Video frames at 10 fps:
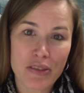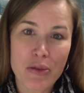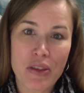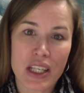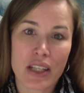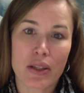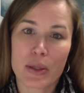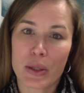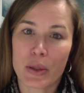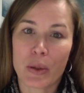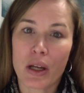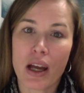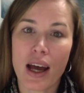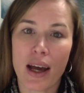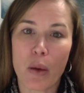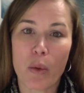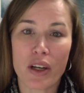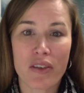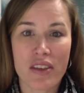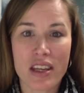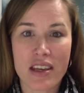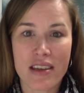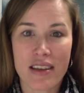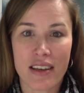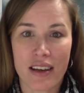you think through what are the